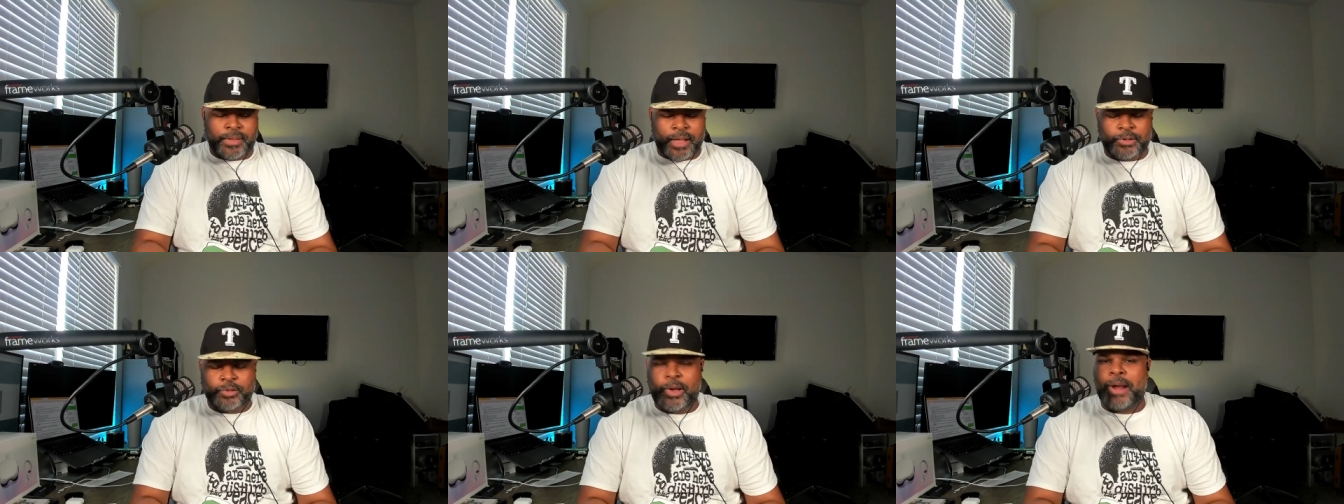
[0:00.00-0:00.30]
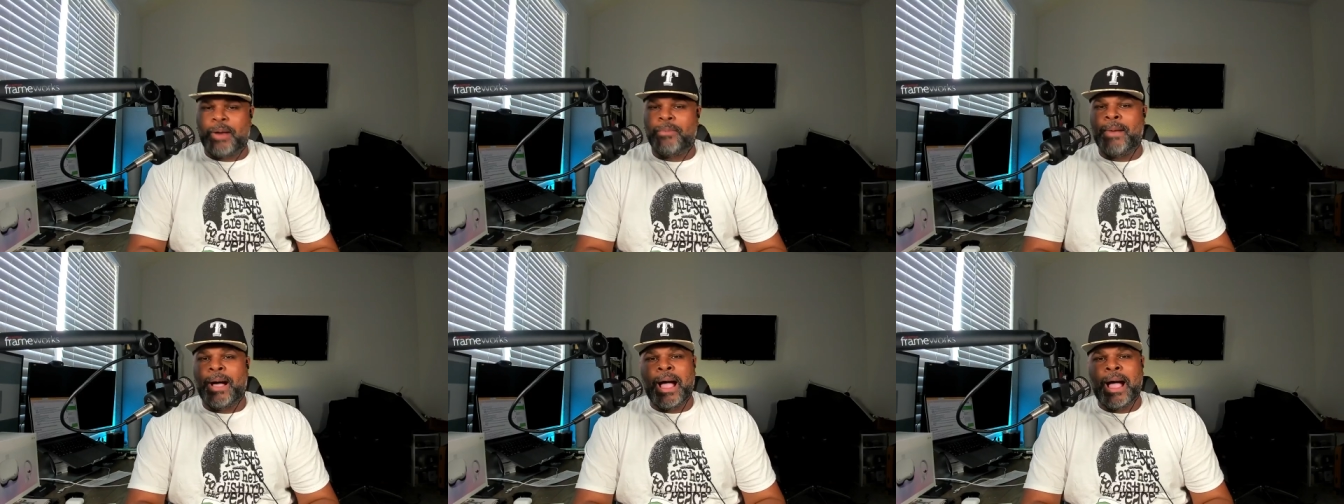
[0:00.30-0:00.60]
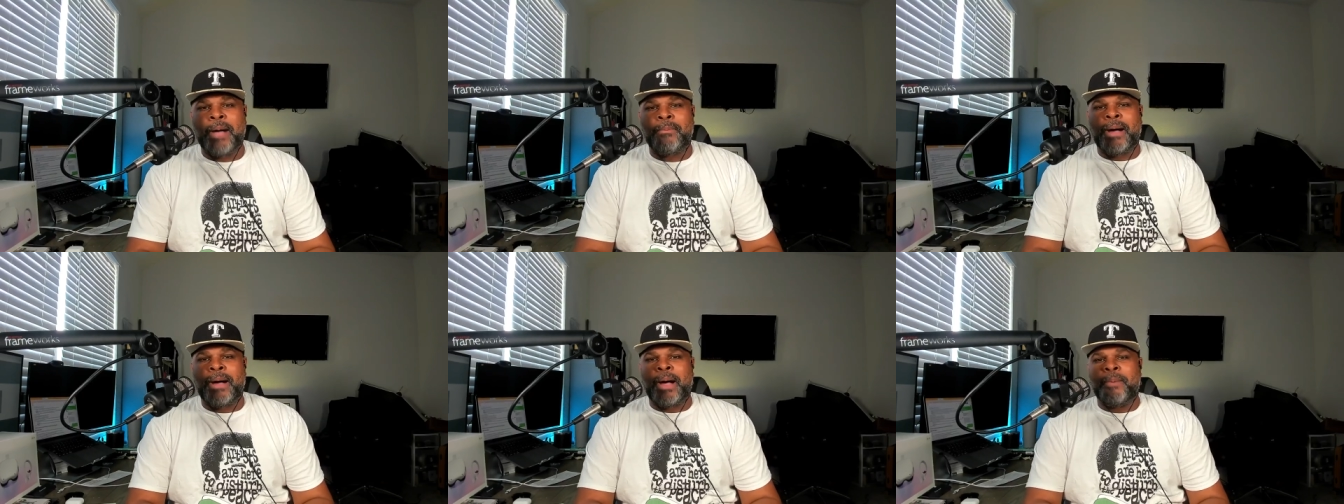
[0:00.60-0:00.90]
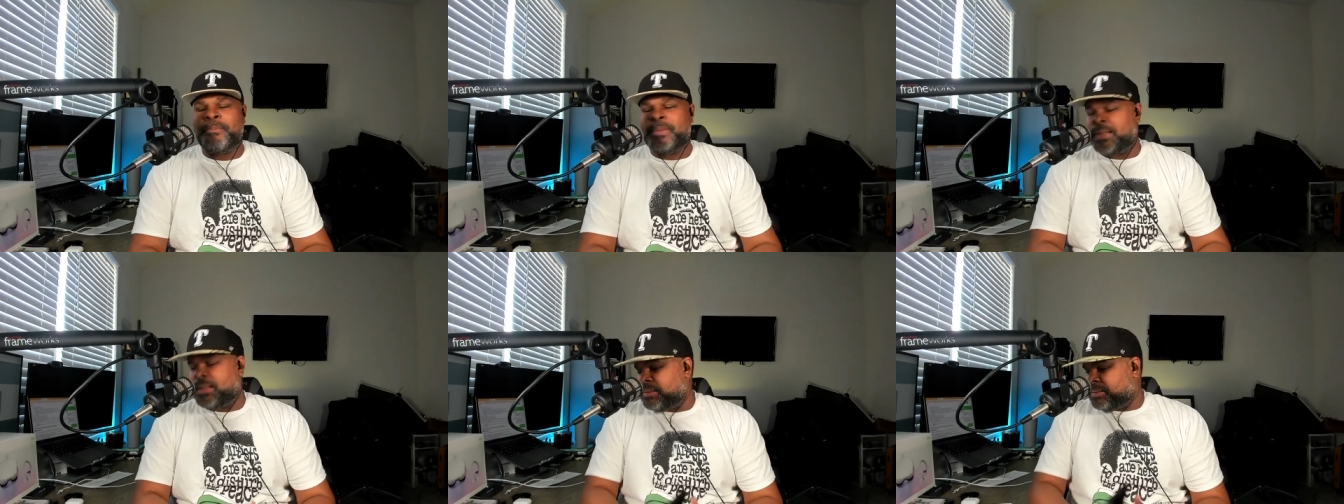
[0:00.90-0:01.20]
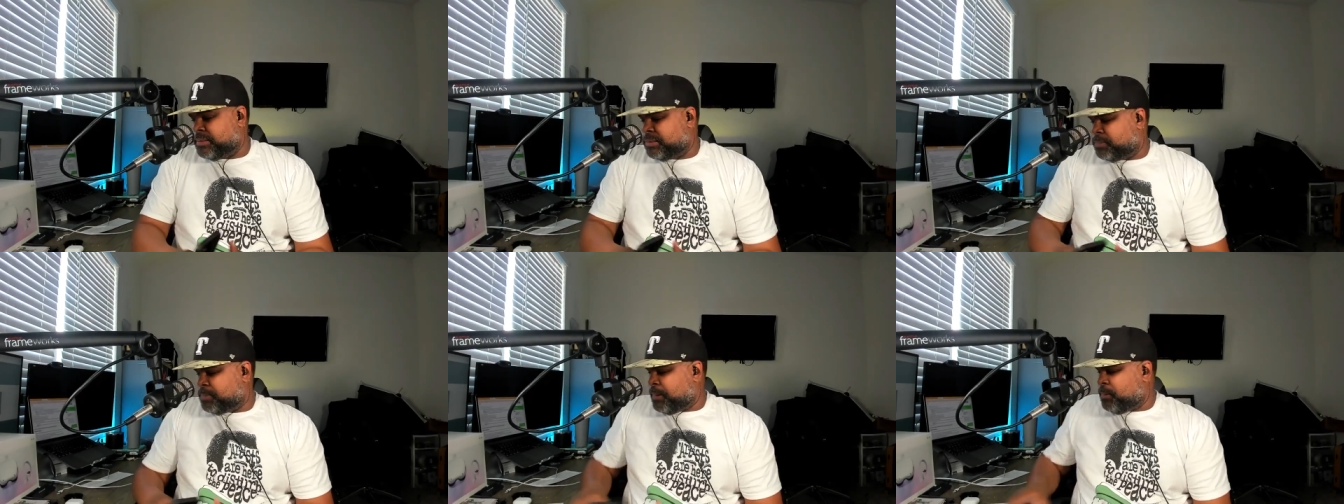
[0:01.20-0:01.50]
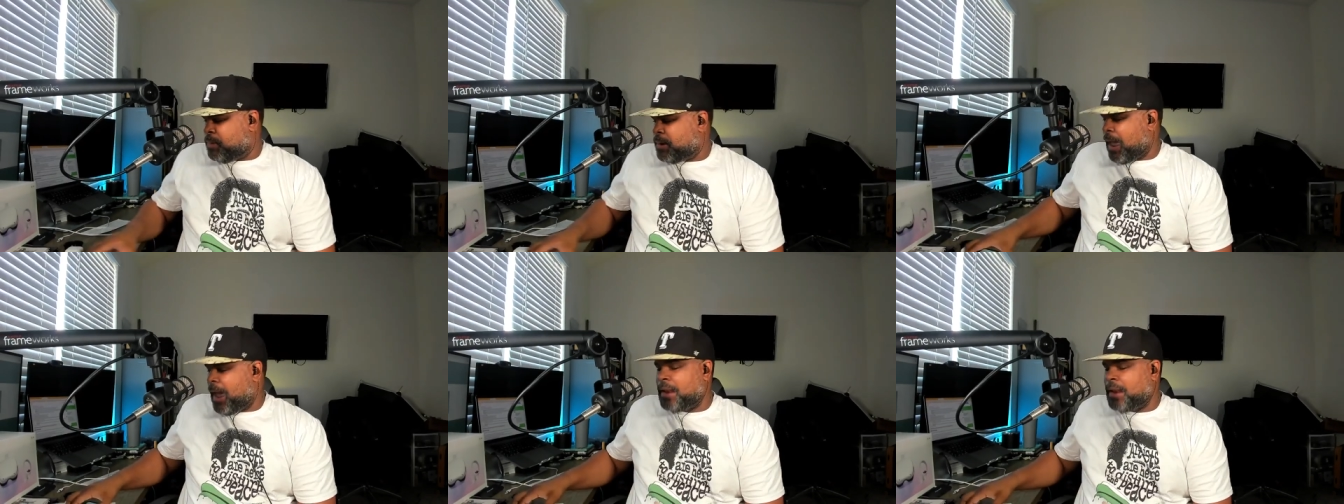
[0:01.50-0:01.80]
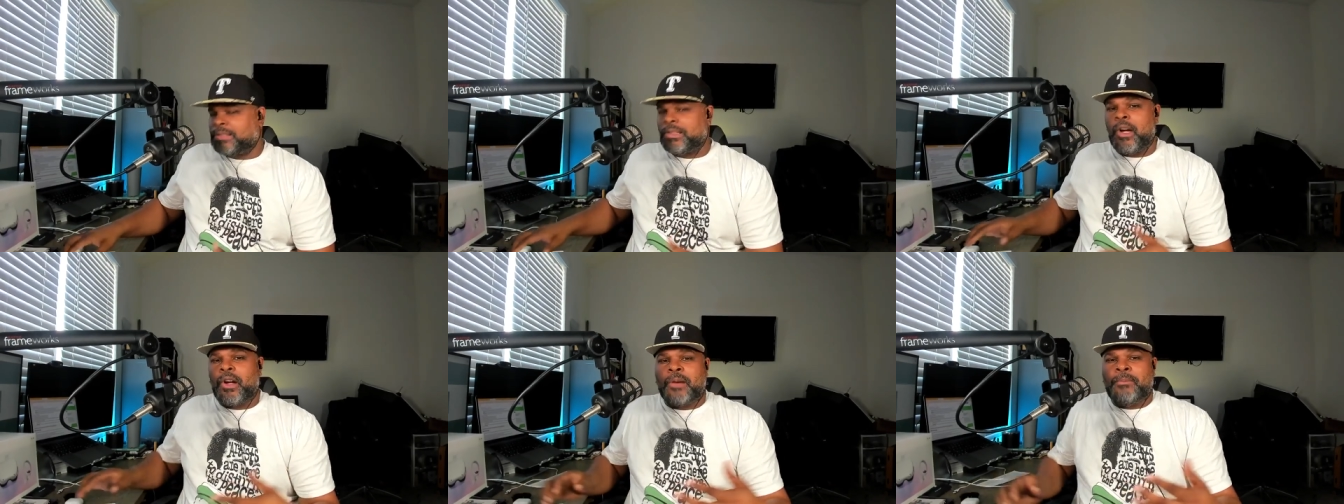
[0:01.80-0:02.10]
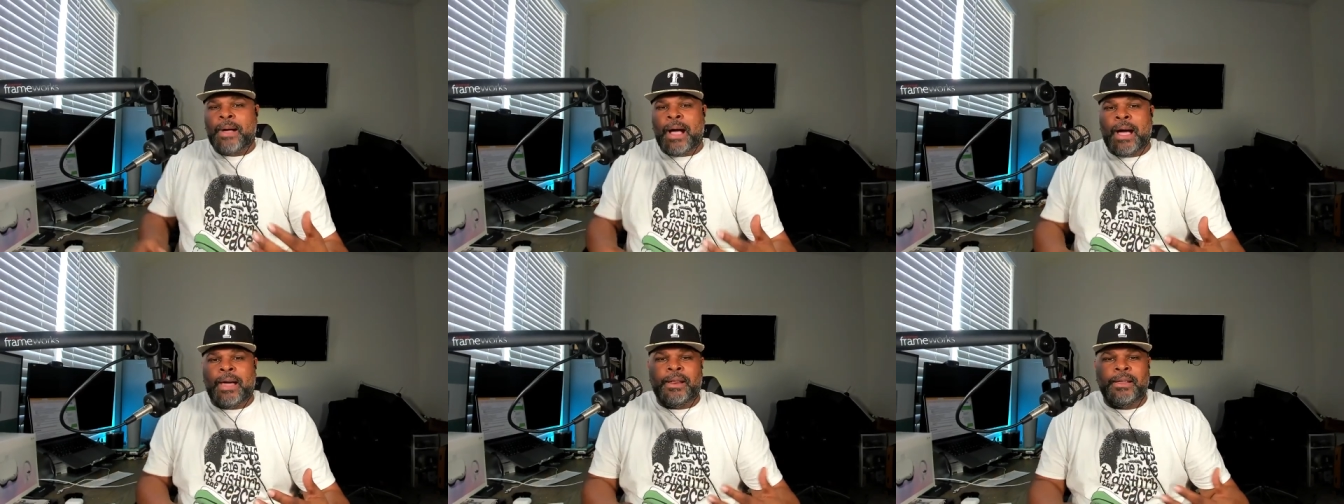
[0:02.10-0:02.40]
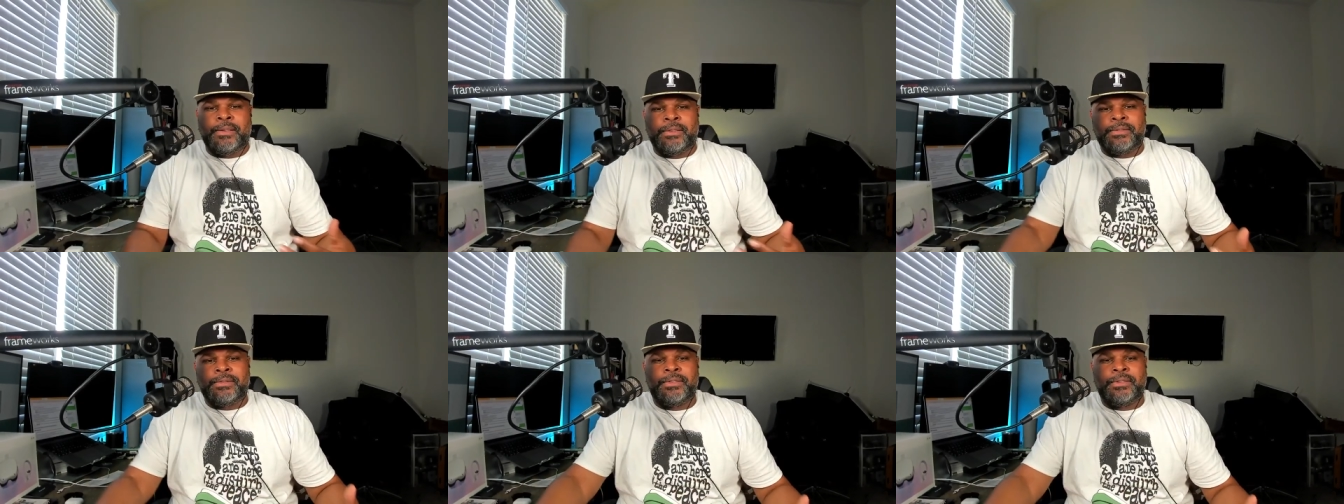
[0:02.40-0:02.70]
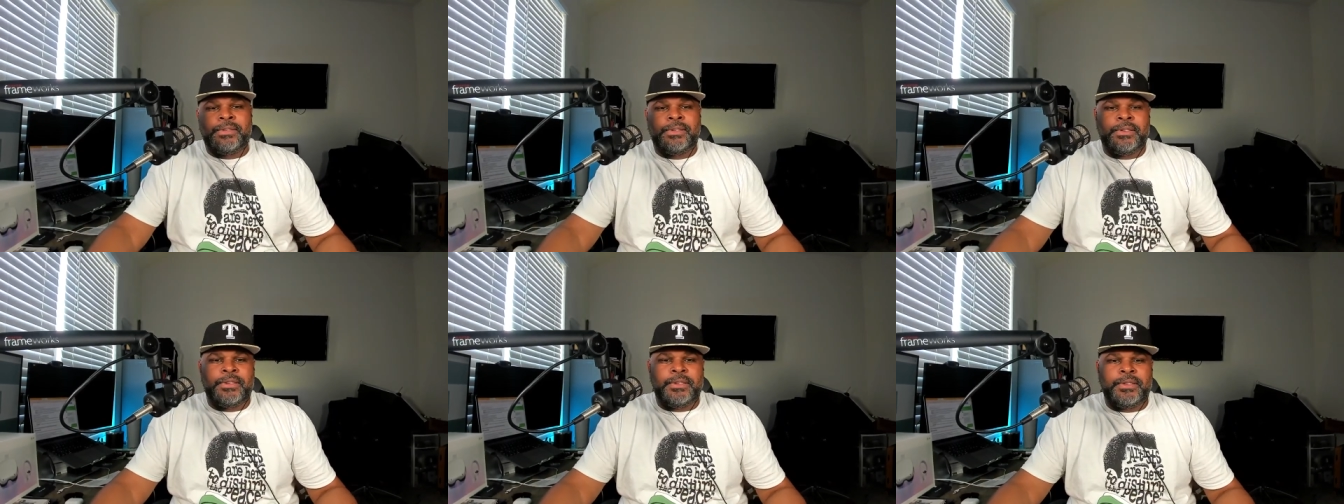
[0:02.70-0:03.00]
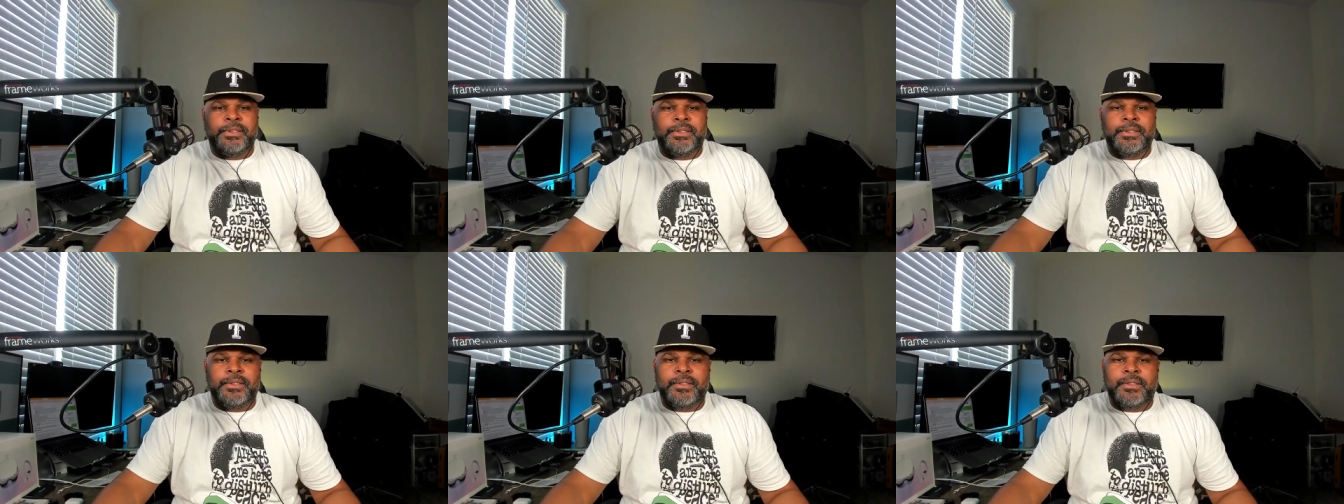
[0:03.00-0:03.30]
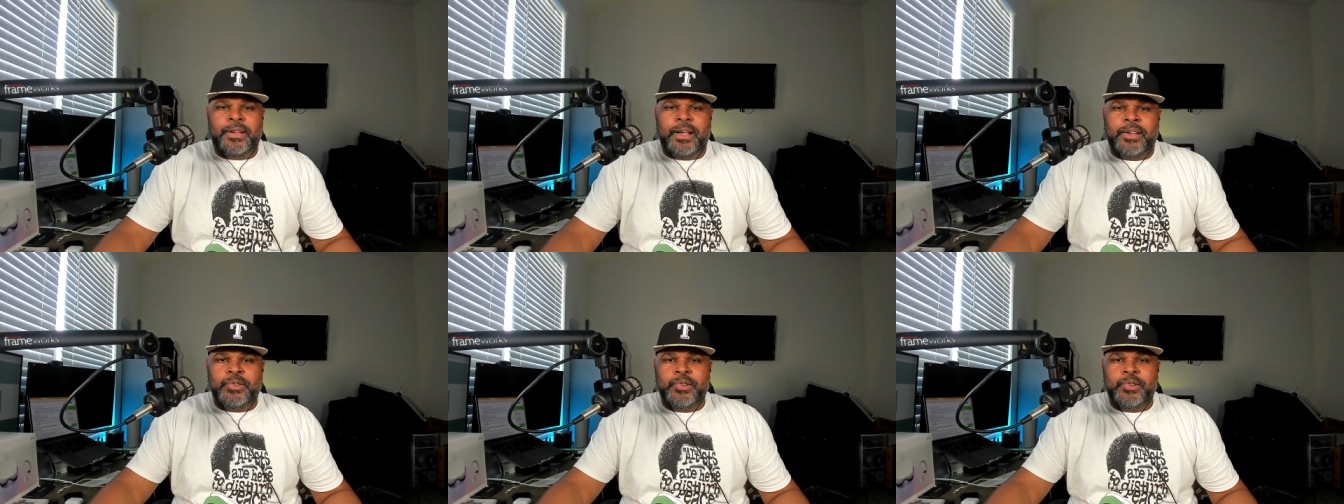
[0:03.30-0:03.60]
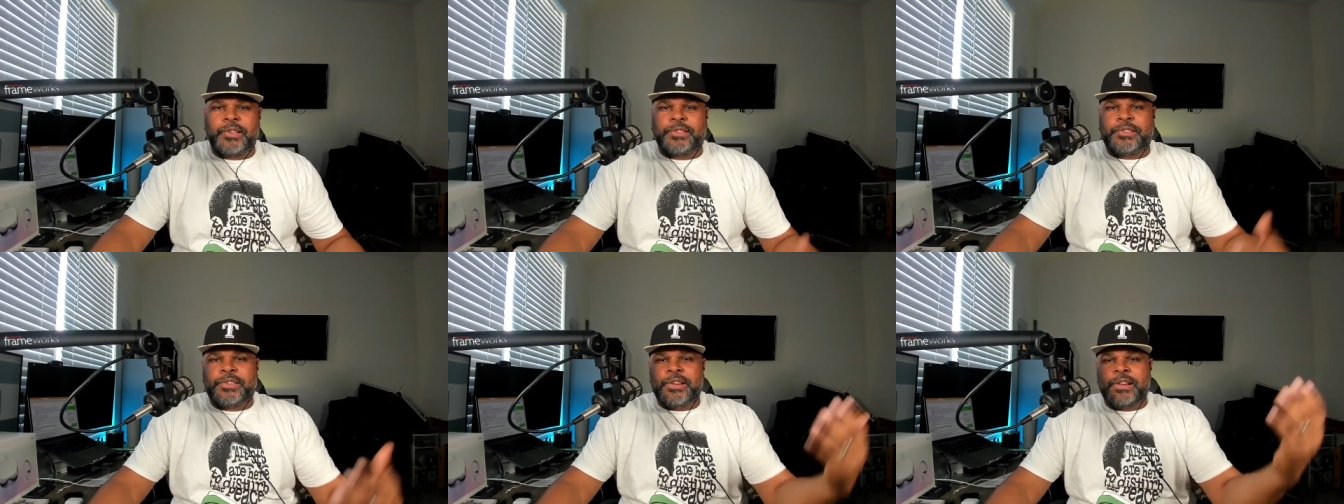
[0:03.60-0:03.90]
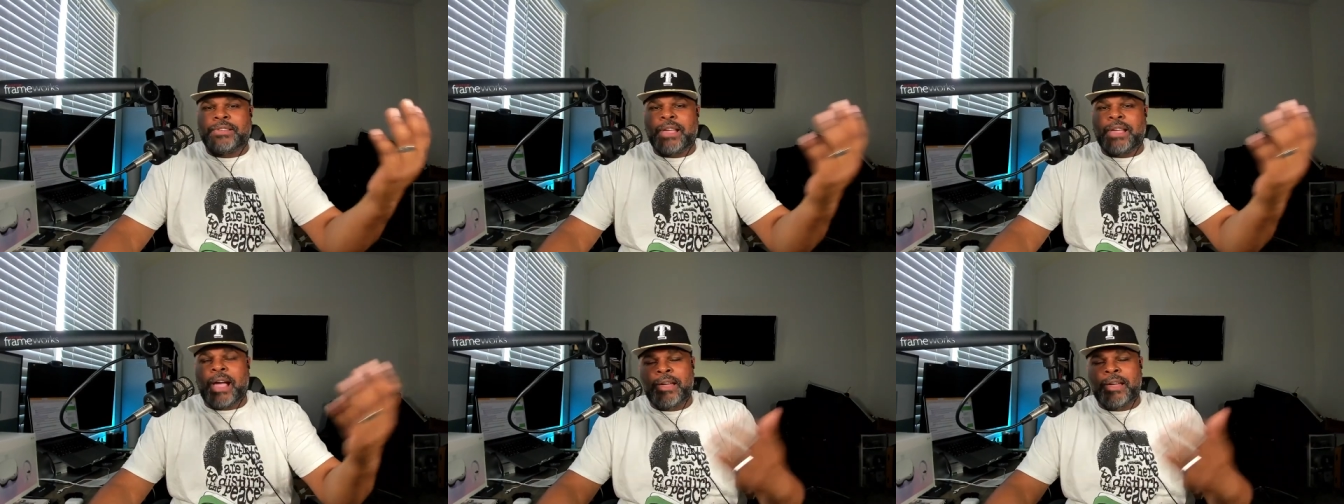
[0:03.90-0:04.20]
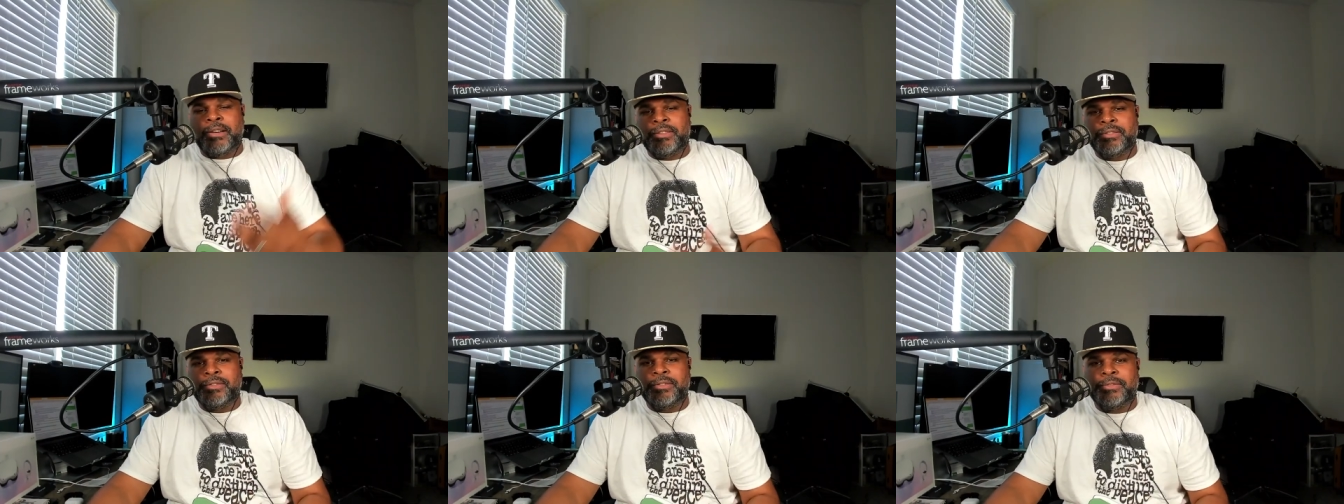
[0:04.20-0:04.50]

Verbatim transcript: try to mind my business, but we got to talk about it. You can see the title